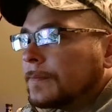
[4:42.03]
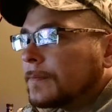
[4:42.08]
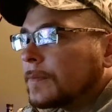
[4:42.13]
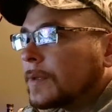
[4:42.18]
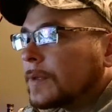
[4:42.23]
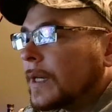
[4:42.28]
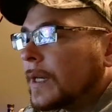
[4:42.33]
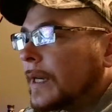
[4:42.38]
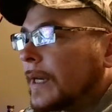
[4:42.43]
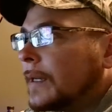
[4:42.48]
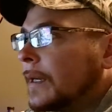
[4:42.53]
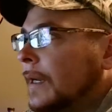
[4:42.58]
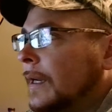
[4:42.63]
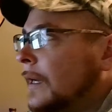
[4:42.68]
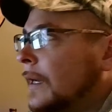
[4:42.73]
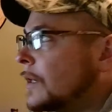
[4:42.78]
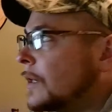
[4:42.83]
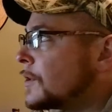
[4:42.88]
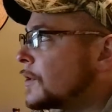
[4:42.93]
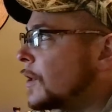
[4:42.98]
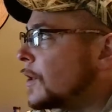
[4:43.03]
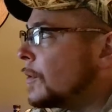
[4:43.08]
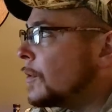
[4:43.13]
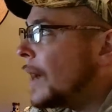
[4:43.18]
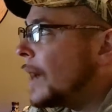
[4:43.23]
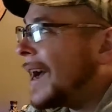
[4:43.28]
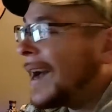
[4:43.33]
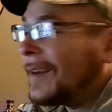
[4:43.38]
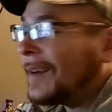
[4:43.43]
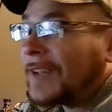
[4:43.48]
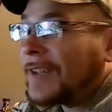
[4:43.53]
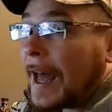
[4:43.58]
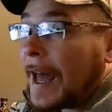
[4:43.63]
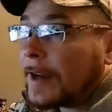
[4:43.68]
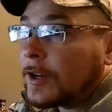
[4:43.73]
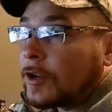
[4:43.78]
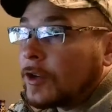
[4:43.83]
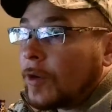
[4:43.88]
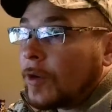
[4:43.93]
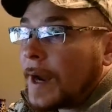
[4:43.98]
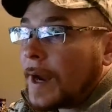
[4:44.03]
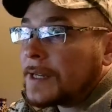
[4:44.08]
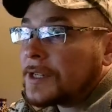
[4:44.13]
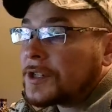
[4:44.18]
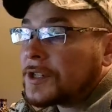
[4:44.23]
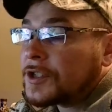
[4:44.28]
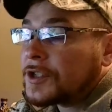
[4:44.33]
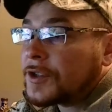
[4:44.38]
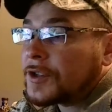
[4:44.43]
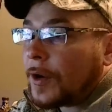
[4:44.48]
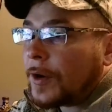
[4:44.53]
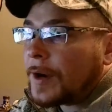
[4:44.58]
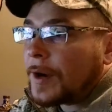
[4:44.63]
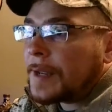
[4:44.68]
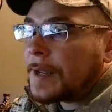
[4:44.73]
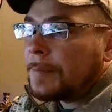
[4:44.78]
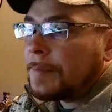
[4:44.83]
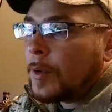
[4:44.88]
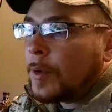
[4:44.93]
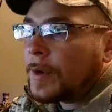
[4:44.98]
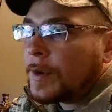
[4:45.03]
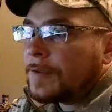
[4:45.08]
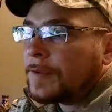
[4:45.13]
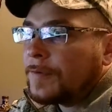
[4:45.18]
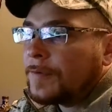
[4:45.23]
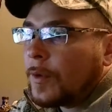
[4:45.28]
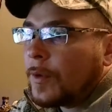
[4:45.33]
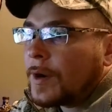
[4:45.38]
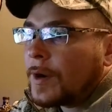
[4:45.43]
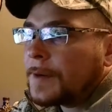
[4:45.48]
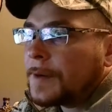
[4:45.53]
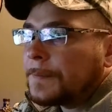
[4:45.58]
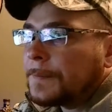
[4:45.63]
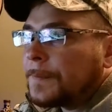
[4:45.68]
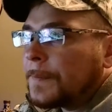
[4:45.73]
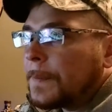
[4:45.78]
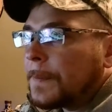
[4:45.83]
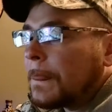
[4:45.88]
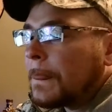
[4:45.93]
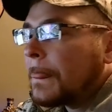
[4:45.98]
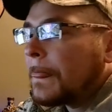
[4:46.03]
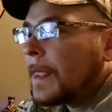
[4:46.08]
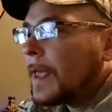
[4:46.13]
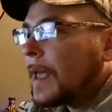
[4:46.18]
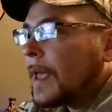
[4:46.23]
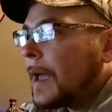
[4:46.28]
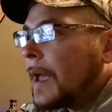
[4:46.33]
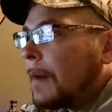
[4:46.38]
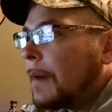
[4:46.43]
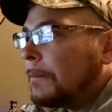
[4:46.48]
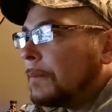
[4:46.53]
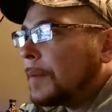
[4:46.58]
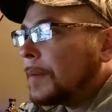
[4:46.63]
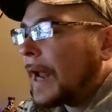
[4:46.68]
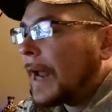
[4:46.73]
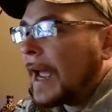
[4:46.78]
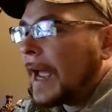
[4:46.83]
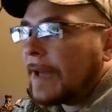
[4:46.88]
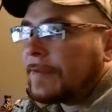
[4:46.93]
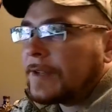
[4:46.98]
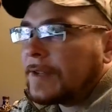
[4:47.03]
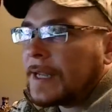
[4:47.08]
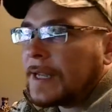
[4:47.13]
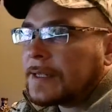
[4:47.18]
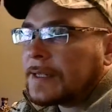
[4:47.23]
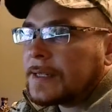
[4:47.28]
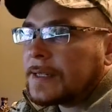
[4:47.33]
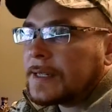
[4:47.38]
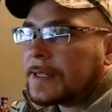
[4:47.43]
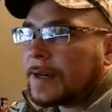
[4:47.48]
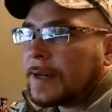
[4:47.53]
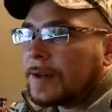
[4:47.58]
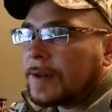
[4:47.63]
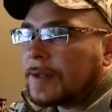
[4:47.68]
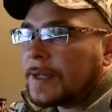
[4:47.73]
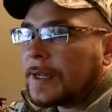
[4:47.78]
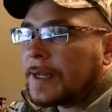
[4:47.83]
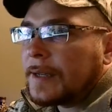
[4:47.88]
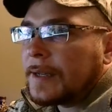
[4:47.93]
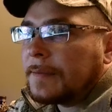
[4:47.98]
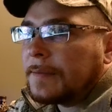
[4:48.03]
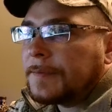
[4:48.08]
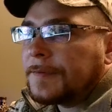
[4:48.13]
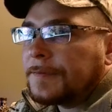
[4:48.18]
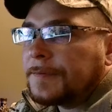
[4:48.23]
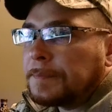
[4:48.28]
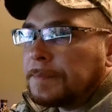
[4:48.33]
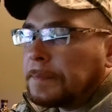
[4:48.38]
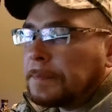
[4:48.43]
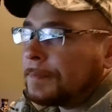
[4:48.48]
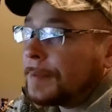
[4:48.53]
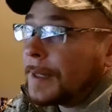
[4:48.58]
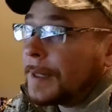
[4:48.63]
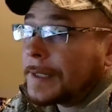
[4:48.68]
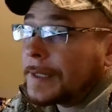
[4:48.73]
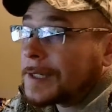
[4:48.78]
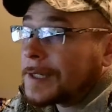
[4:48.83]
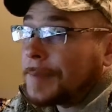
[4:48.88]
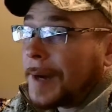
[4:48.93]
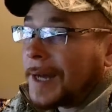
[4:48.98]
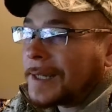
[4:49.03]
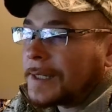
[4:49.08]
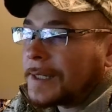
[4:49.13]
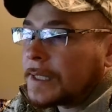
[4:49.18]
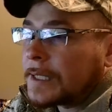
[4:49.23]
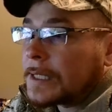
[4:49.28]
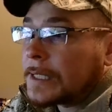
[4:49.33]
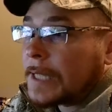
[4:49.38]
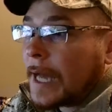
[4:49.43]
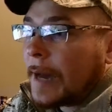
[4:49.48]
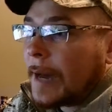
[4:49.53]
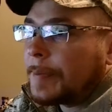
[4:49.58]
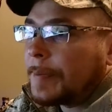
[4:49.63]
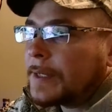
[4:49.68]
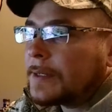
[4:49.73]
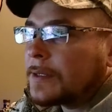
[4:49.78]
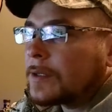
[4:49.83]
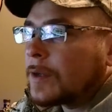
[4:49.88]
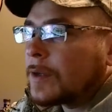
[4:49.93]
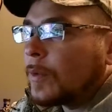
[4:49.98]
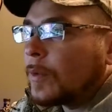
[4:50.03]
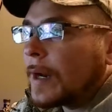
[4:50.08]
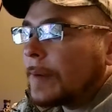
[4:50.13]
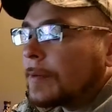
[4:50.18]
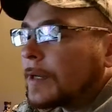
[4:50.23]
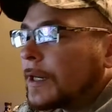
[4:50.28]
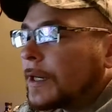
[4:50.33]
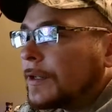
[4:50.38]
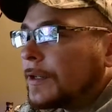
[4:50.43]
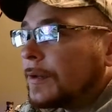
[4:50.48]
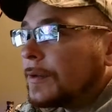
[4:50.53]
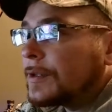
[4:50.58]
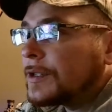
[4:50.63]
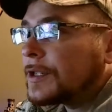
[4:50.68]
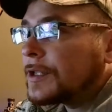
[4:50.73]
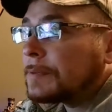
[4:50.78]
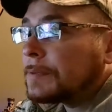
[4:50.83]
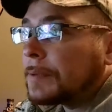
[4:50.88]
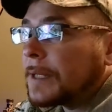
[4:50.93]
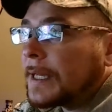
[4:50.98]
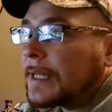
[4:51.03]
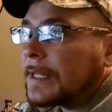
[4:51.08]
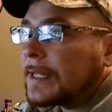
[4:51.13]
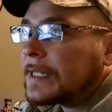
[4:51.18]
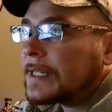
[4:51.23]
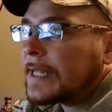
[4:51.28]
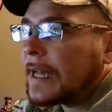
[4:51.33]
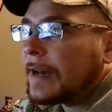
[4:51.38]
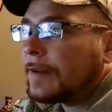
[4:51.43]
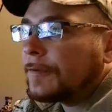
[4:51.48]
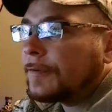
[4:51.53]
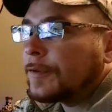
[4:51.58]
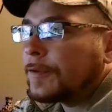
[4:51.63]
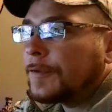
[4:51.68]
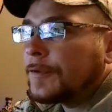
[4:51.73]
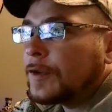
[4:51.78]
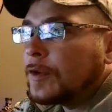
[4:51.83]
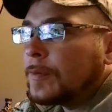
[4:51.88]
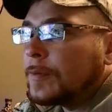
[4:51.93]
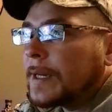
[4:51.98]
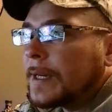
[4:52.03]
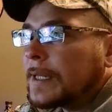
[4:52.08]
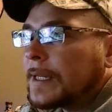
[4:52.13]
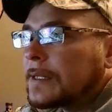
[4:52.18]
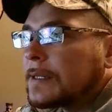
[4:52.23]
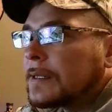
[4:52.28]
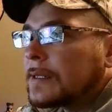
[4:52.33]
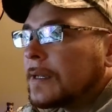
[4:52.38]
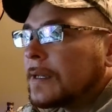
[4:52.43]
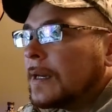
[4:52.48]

Okay, so I've got a great starting point for it, but I haven't necessarily picked a spot to stop it. So what I'm going to do is just play this out for a few minutes.